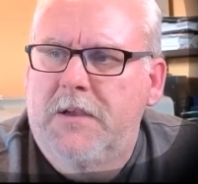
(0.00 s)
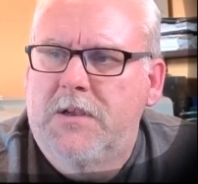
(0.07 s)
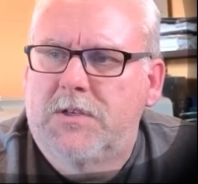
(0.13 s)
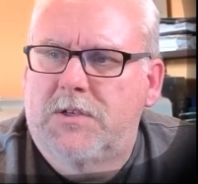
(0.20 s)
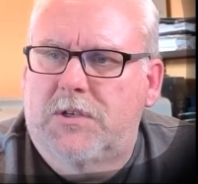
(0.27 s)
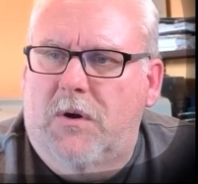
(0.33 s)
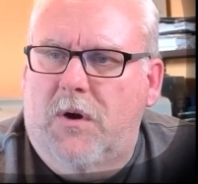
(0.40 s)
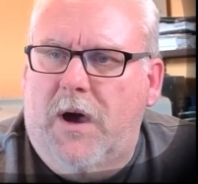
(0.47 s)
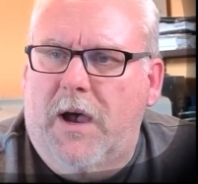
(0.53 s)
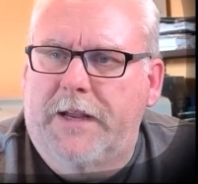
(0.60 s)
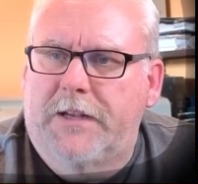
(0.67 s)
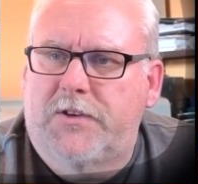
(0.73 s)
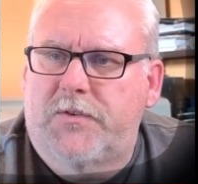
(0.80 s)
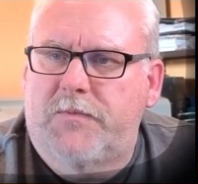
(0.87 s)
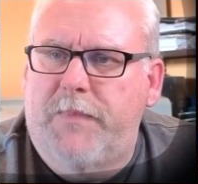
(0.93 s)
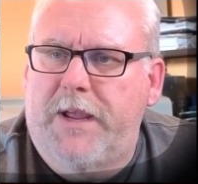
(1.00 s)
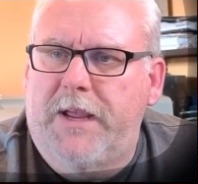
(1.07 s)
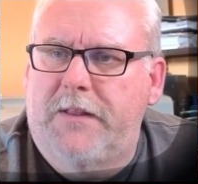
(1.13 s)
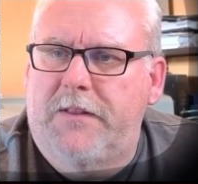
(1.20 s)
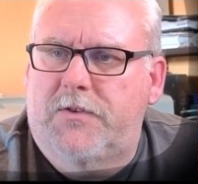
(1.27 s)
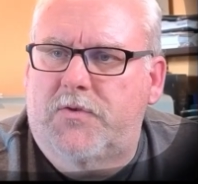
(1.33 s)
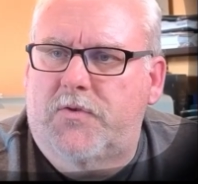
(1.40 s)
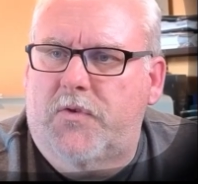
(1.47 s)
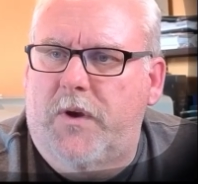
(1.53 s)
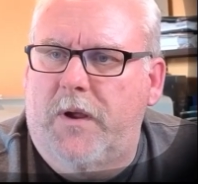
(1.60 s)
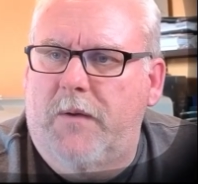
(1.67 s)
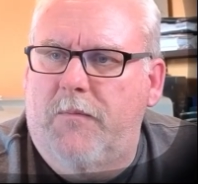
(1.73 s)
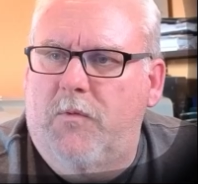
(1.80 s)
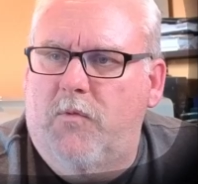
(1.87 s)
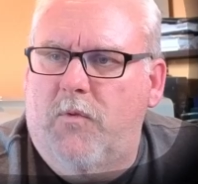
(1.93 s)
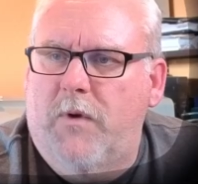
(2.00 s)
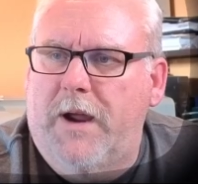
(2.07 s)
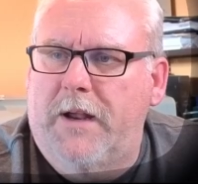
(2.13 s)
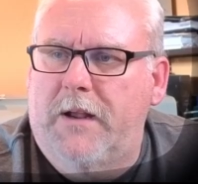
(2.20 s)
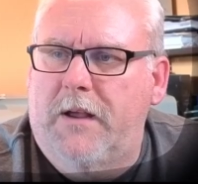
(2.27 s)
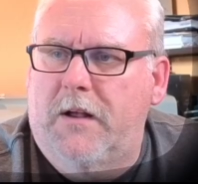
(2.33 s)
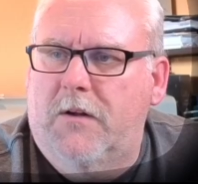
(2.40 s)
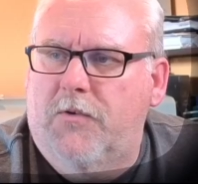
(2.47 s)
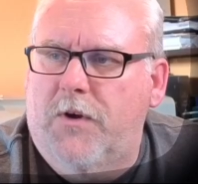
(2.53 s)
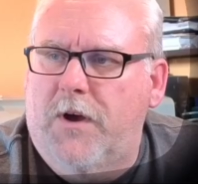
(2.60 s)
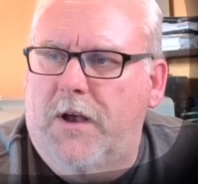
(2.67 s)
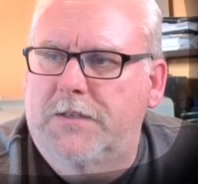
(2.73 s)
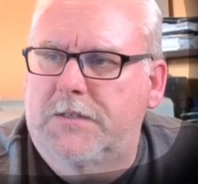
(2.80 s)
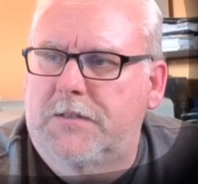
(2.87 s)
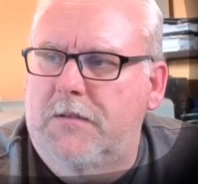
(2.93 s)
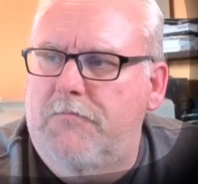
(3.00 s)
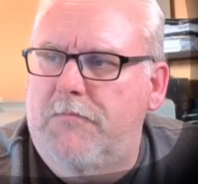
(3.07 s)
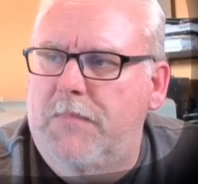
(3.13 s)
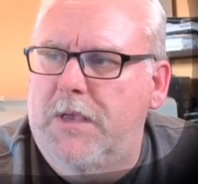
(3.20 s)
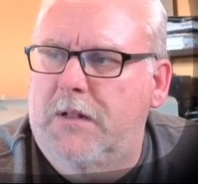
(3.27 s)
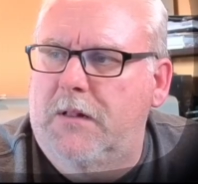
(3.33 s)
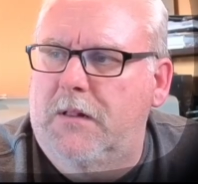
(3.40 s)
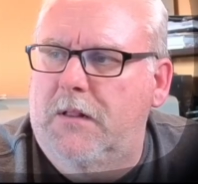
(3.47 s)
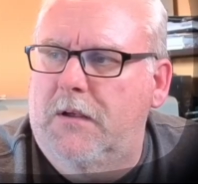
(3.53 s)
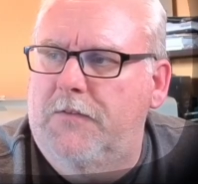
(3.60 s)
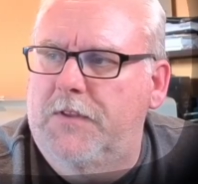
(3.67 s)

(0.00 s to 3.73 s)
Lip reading: So I made the trim right across the middle of